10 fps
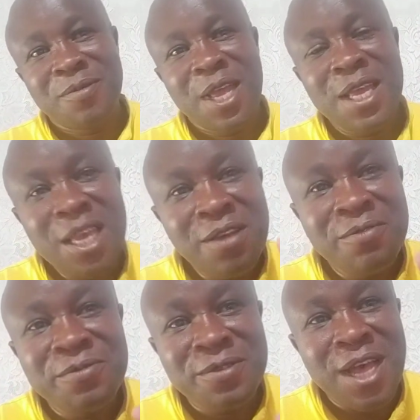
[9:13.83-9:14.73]

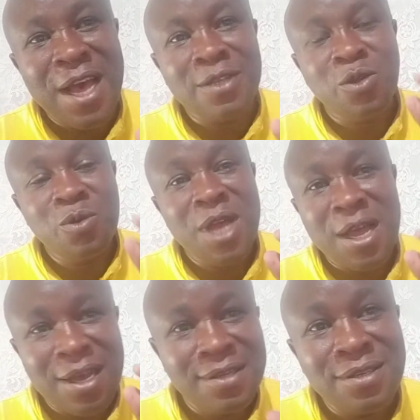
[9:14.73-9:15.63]
gives a Suna
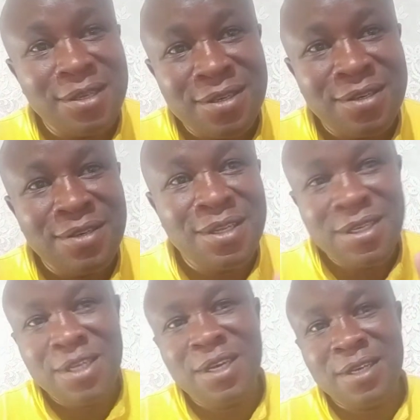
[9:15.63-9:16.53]
candidate the
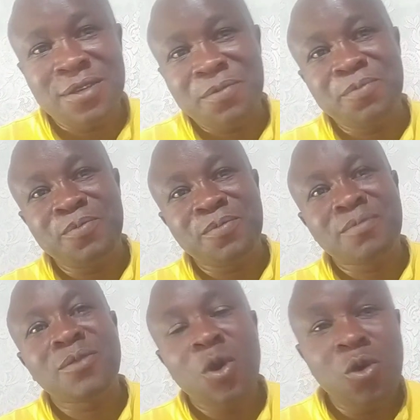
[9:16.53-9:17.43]
ticket,
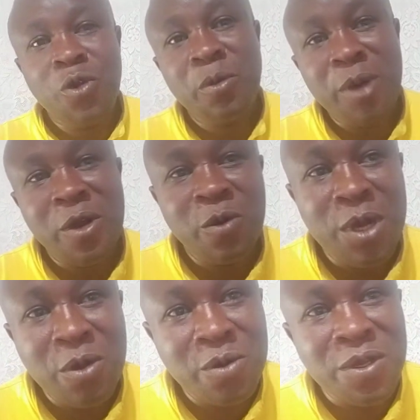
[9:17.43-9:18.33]
Obado will
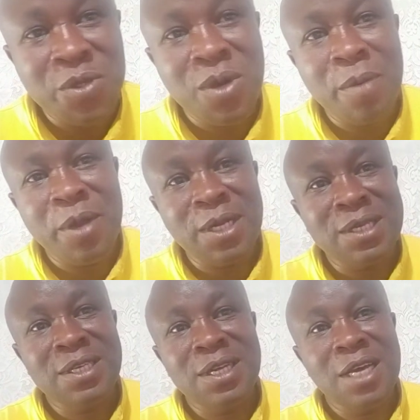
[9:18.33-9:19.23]
go to the Sugar
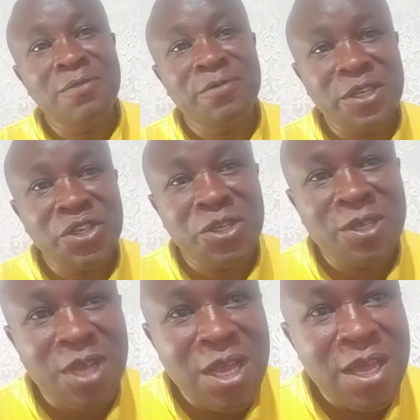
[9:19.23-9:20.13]
Belt and fish
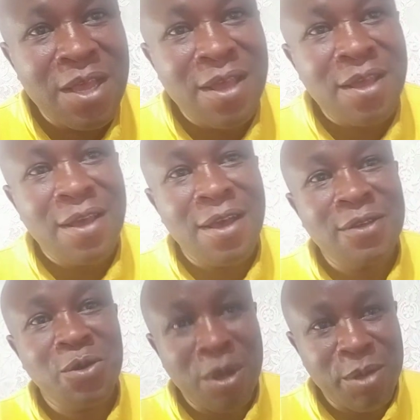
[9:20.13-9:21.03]
a
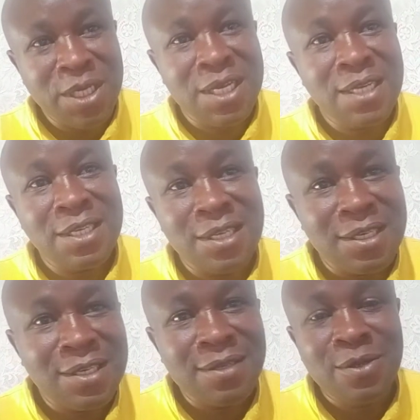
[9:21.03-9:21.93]
Sugar Belt
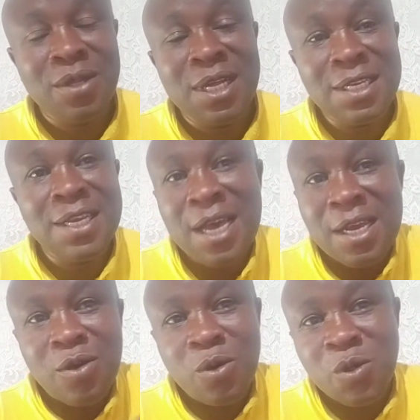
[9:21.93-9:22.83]
candidate so that he
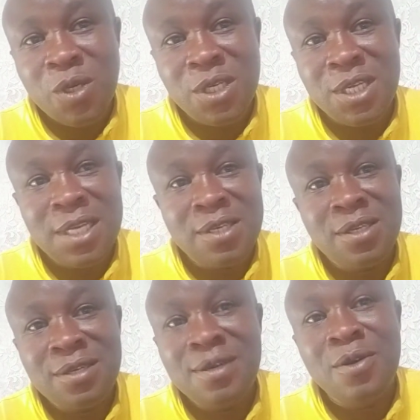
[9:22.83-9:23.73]
can consolidate
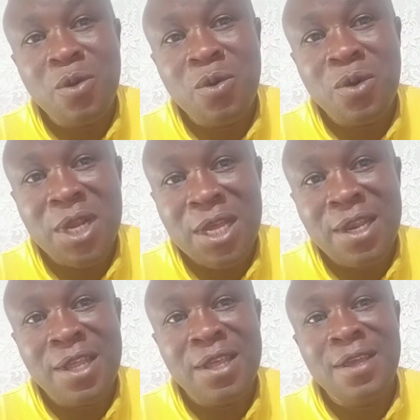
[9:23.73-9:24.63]

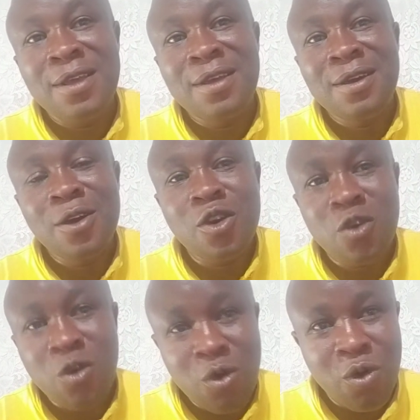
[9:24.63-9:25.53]
Oriri,
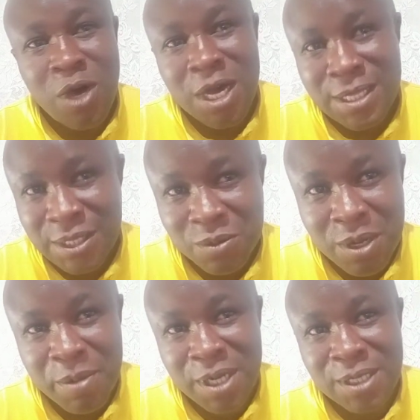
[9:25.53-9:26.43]
Rongo, and the
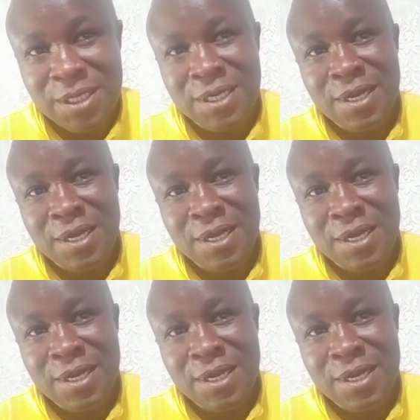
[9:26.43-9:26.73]
Sugar Belt,